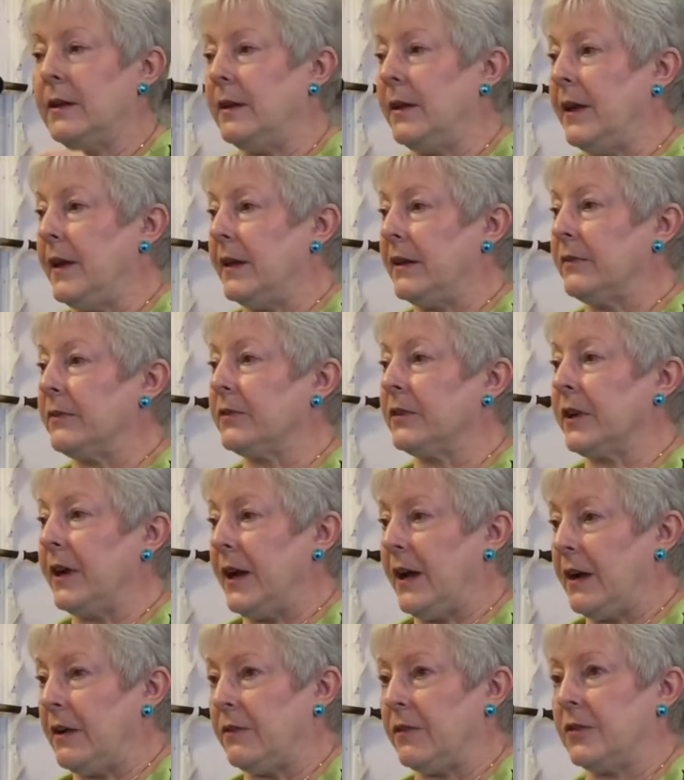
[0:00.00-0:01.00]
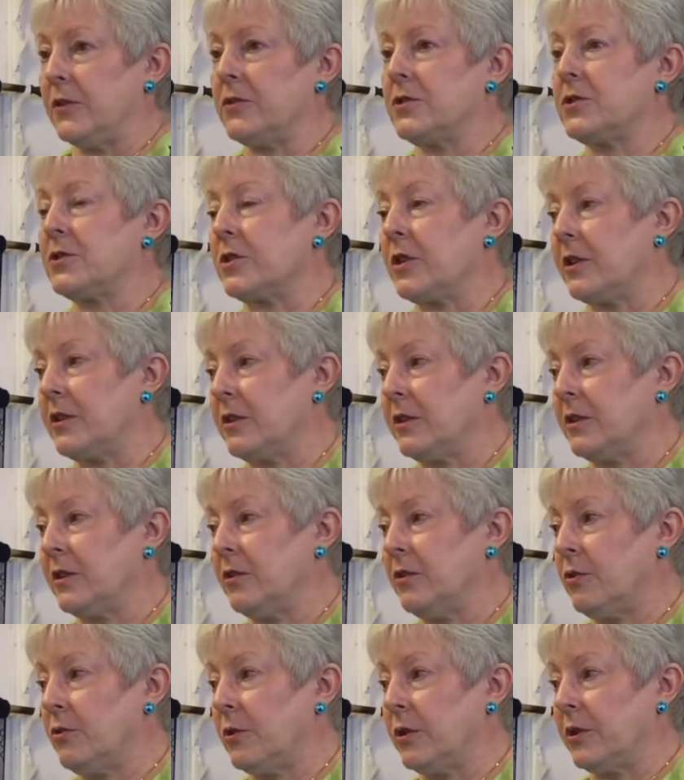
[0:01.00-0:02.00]
Never ever start at a
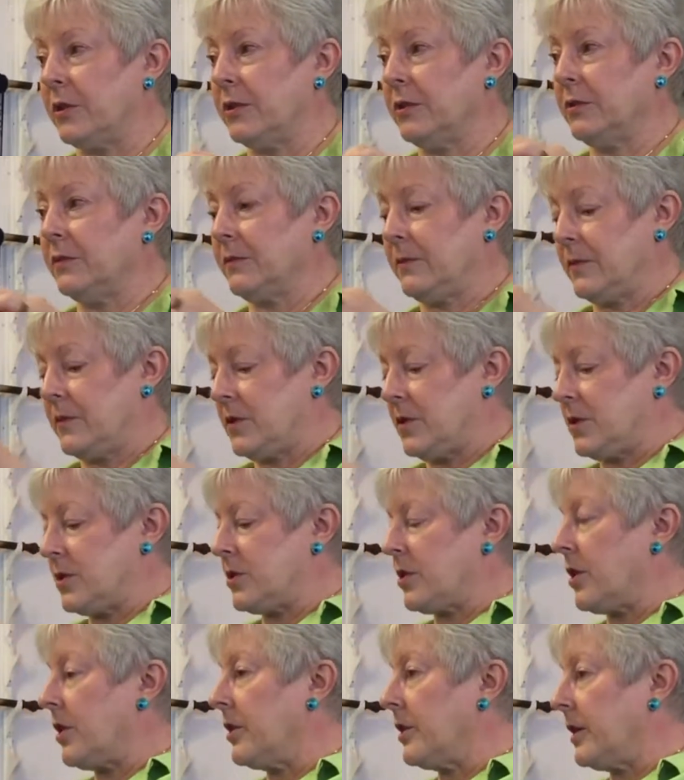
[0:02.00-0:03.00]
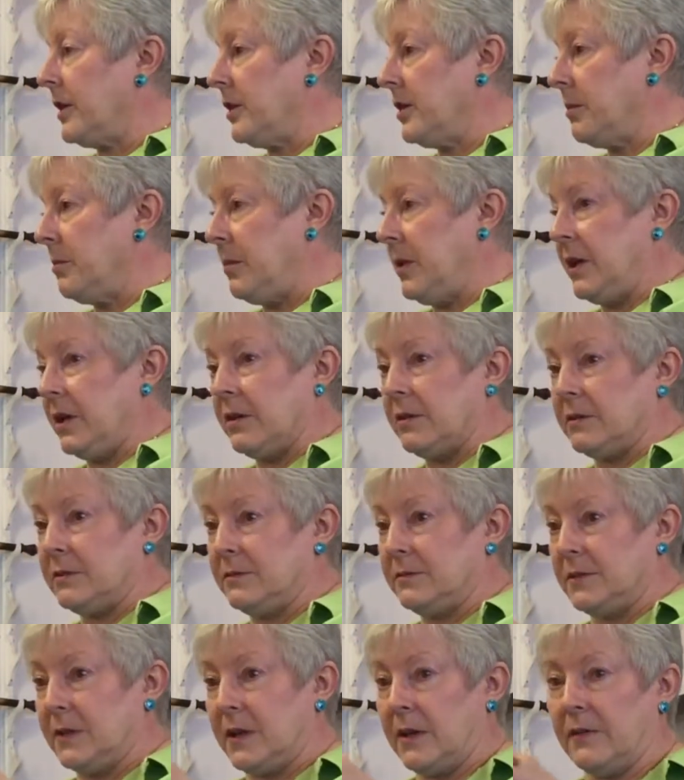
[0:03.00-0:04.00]
corner start in the middle
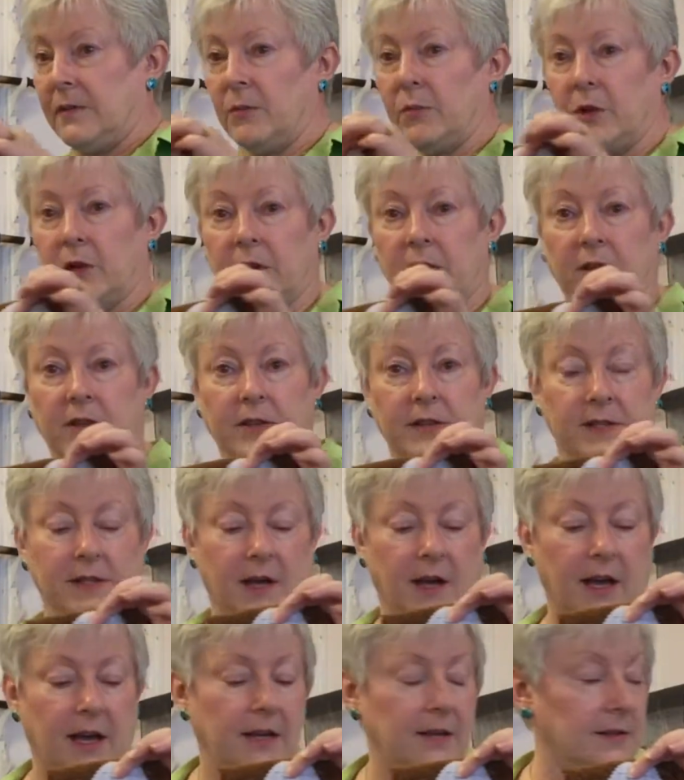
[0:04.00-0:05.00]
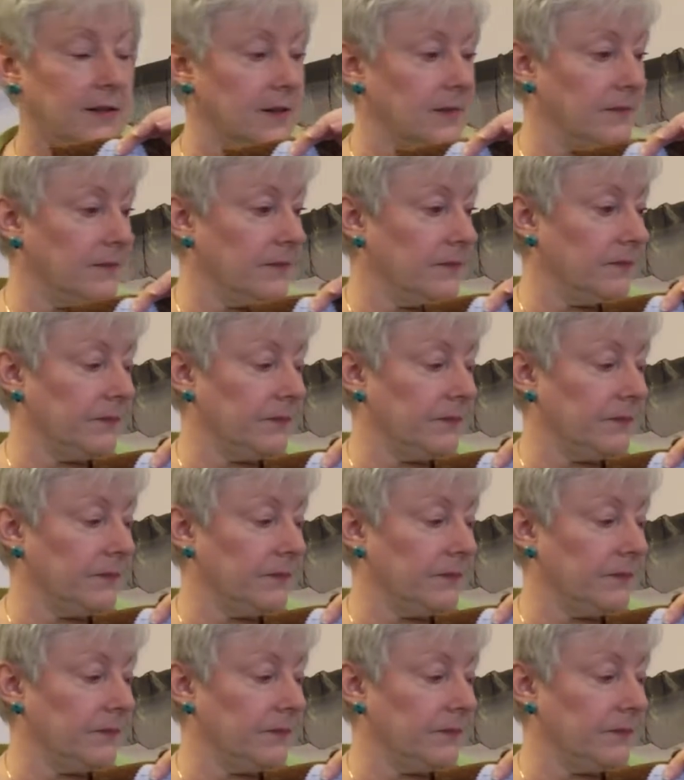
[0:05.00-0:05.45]
of one of the sides.